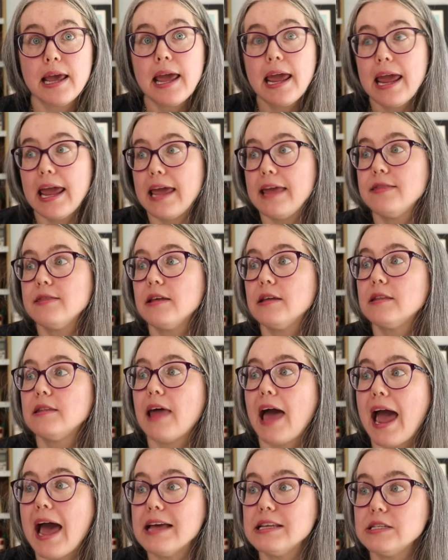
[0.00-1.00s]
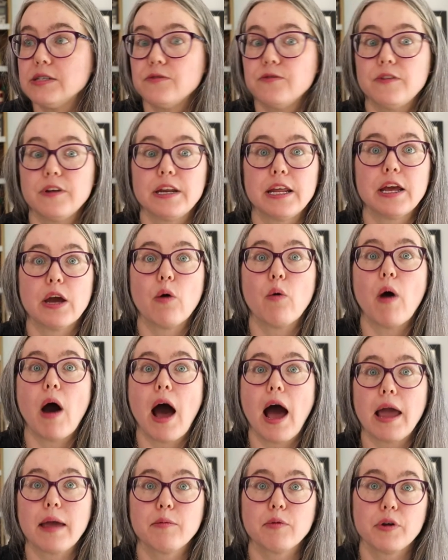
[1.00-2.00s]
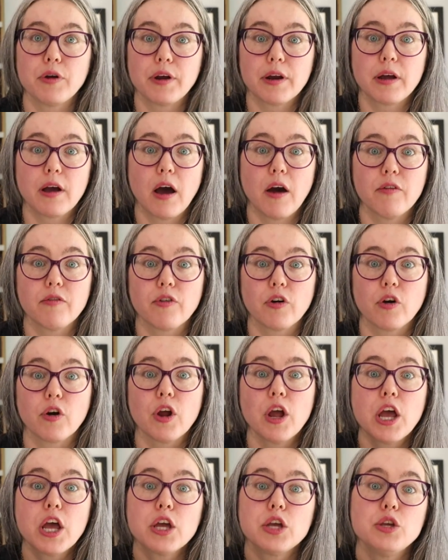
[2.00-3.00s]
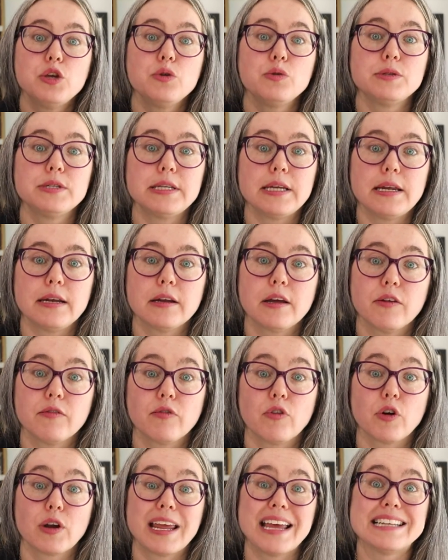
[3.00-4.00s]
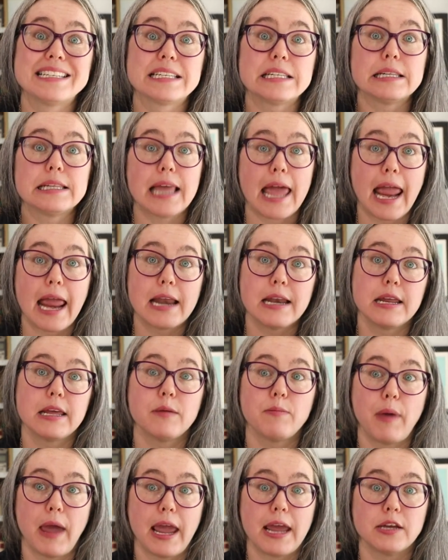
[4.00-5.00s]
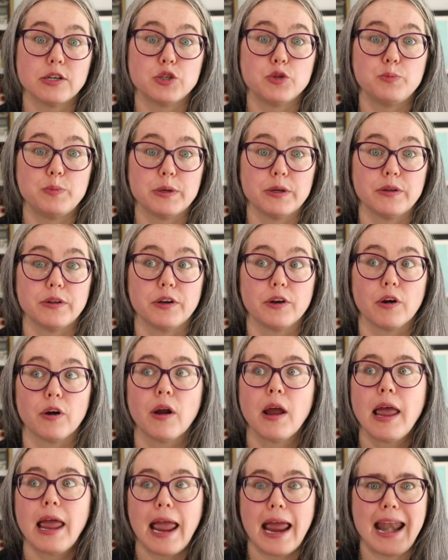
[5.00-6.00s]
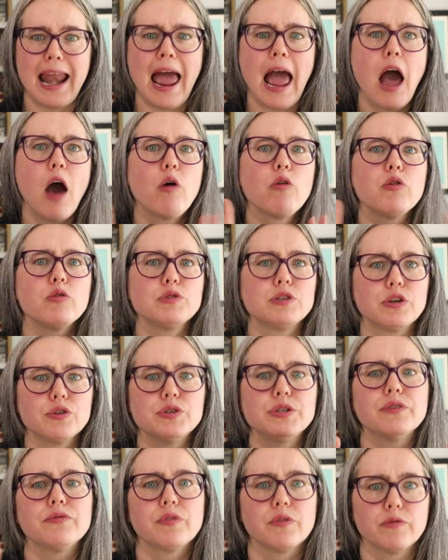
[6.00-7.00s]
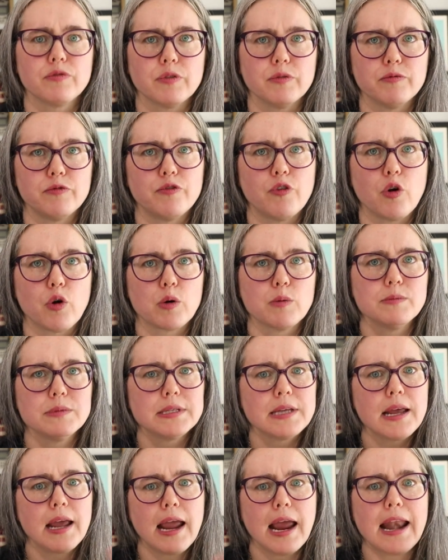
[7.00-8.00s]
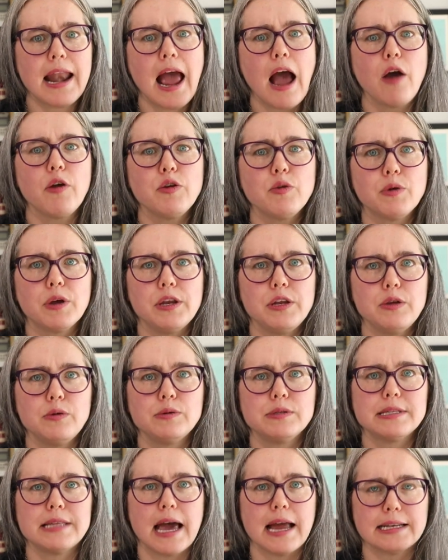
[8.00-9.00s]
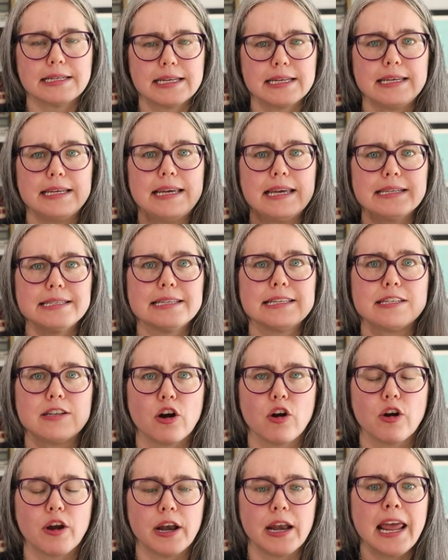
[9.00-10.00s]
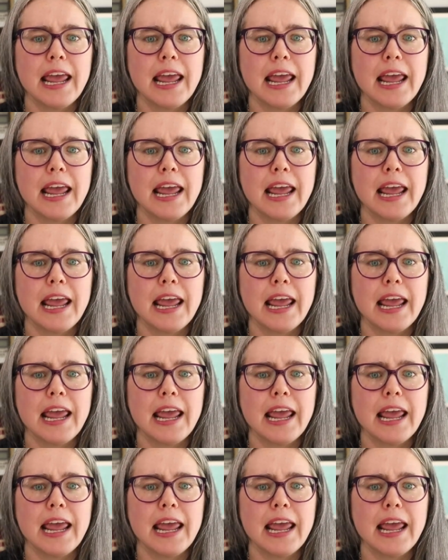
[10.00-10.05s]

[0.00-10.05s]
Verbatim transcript: In the last video, I'm going to cover using ConvertKit's landing page builder and how those are different from forms and how you can use that to get started